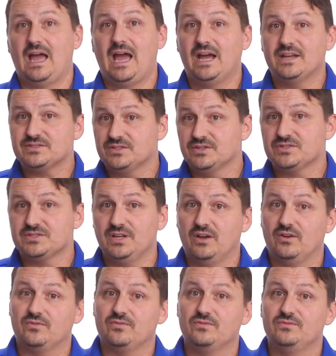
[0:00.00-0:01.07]
ask
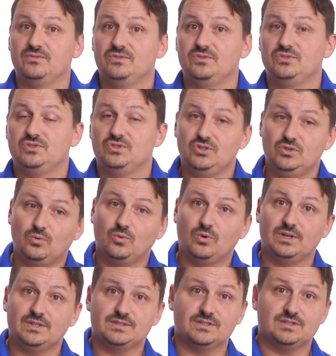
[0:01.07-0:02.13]
yourself, do you
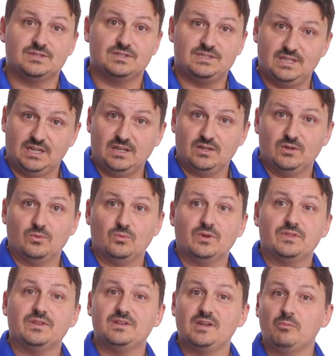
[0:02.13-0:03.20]
want to stick
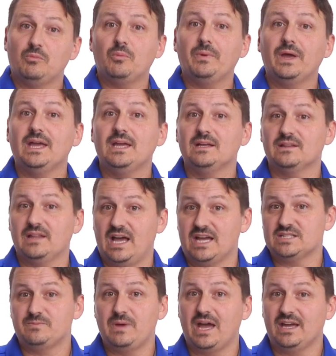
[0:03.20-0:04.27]
with the double pane
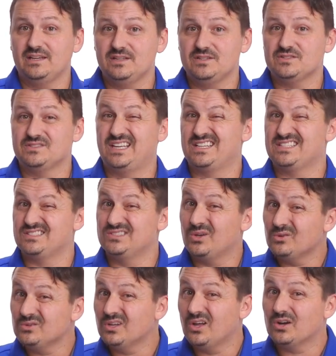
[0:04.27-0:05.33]
glass package that is
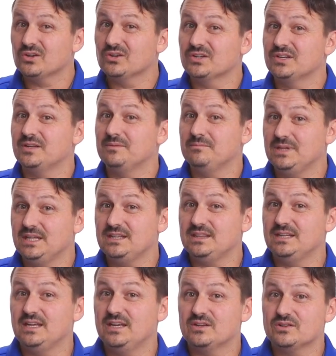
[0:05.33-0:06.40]
no longer gonna
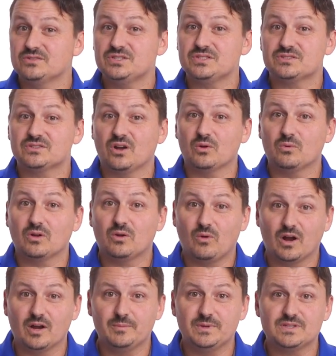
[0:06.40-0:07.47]
meet the Energy Star
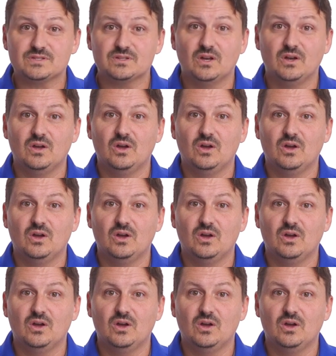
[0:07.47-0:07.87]
requirements